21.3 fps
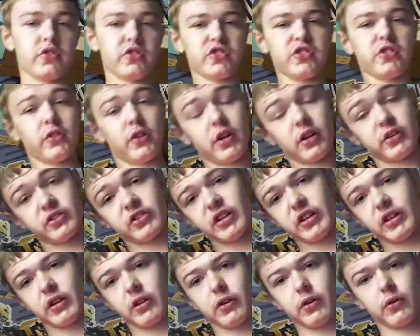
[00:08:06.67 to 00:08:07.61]
Just look on
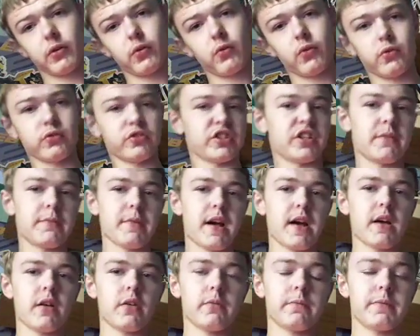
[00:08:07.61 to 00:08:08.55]
G Google or
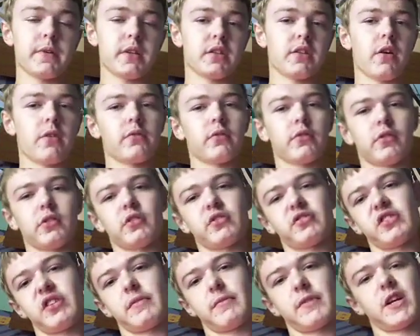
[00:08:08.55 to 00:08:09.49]
Gmail, but don't
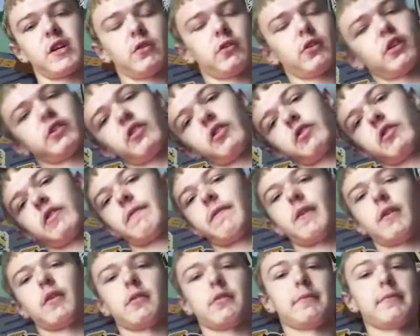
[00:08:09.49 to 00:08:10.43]
look on Gmail. I don't know
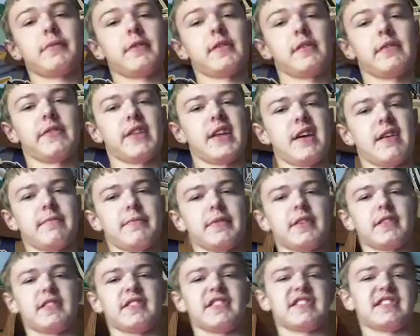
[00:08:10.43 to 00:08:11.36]
if I'm going to put it on there,
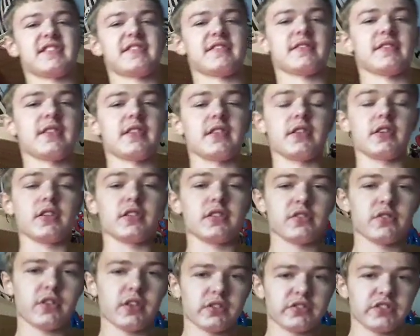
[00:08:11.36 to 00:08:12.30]
because
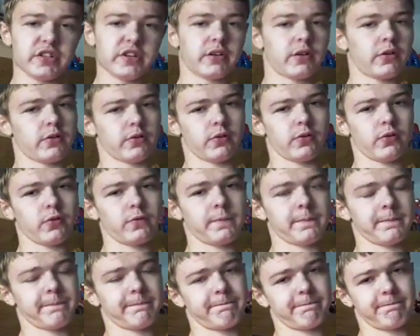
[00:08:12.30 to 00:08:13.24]
look on G
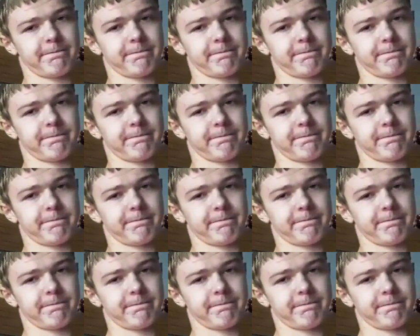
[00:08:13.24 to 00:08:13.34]
Google